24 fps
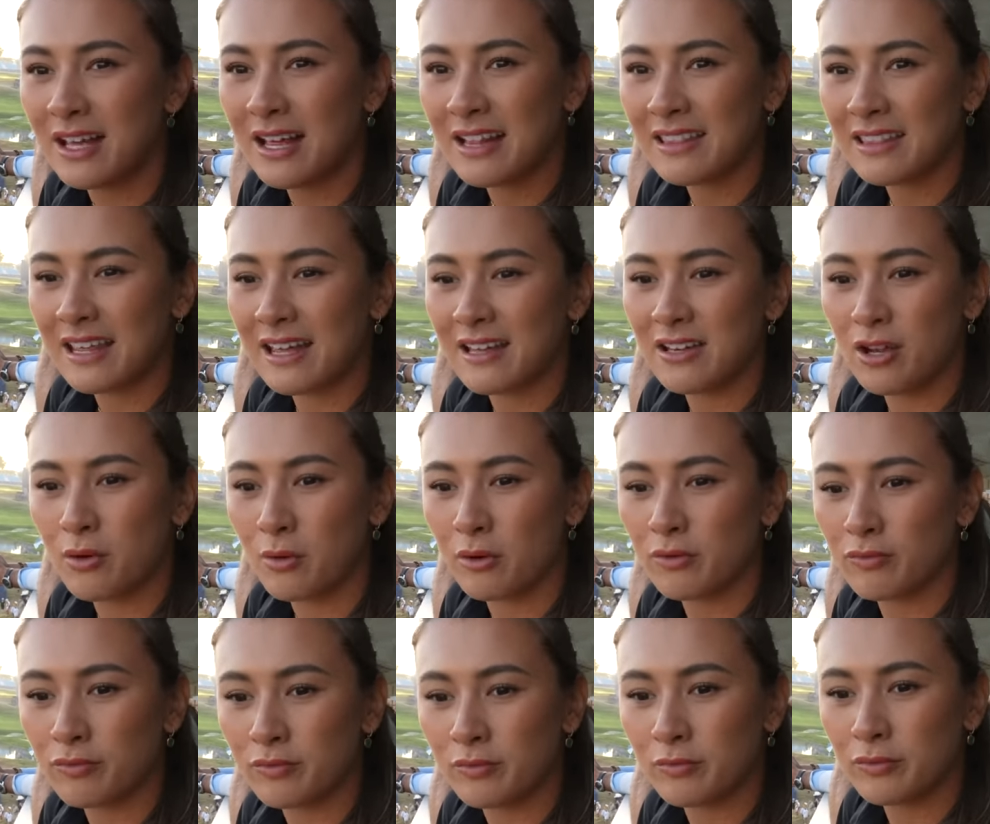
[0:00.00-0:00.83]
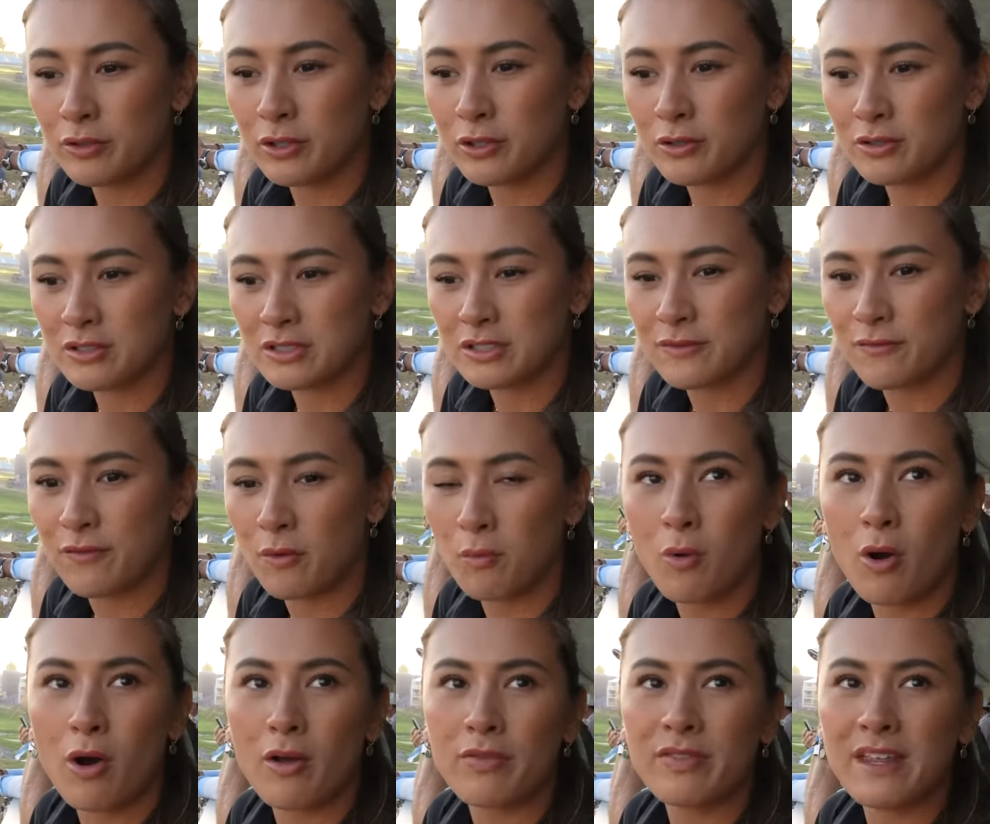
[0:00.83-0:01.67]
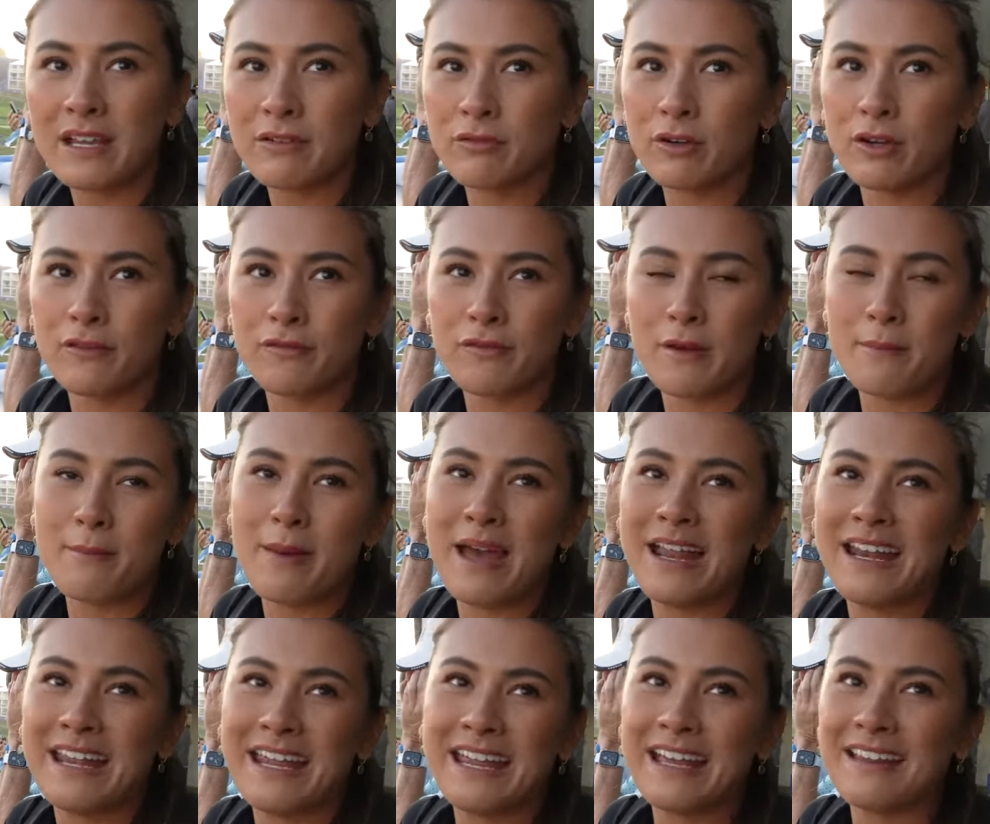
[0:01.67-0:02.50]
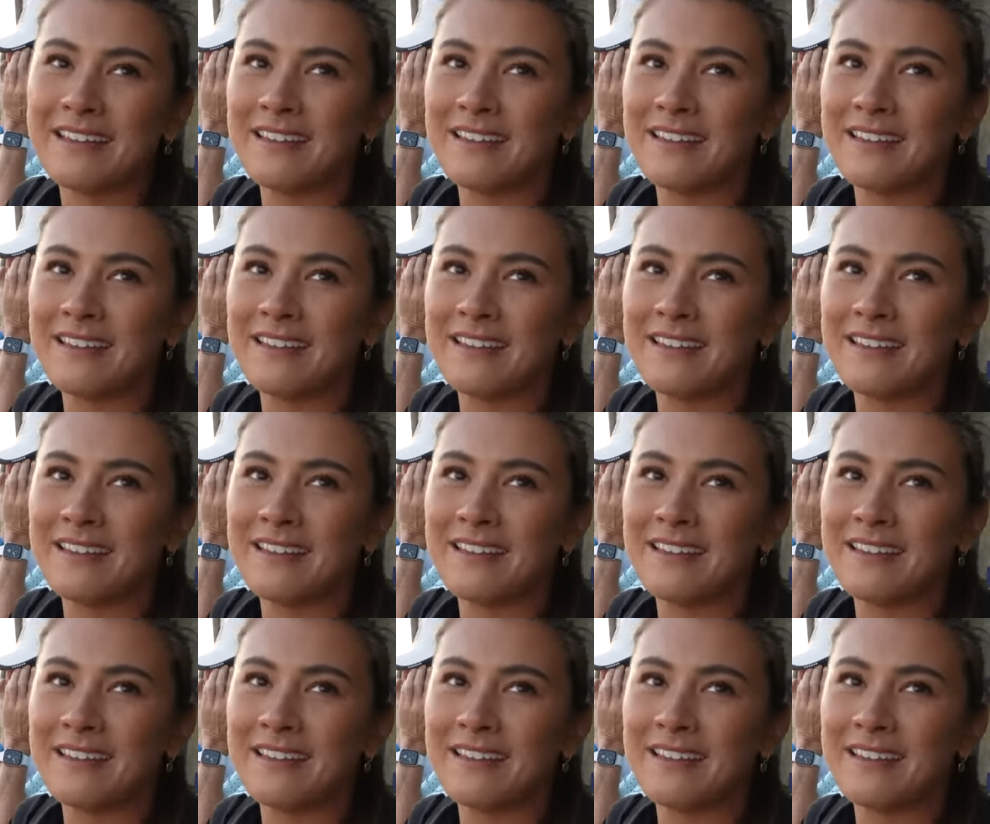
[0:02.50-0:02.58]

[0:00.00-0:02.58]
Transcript: that no one roots for one, they root for many,